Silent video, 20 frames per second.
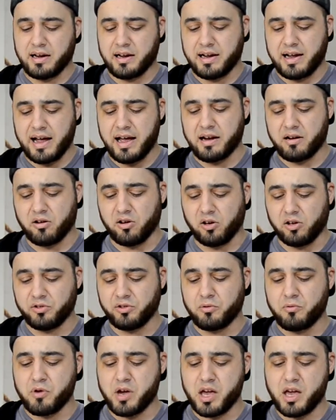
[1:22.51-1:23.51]
got all
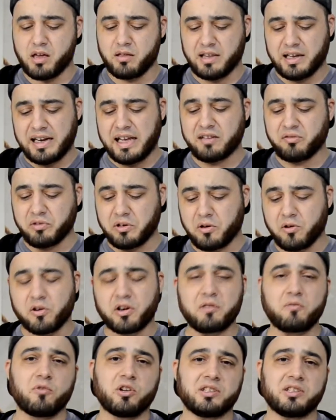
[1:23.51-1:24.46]
the way, the last recording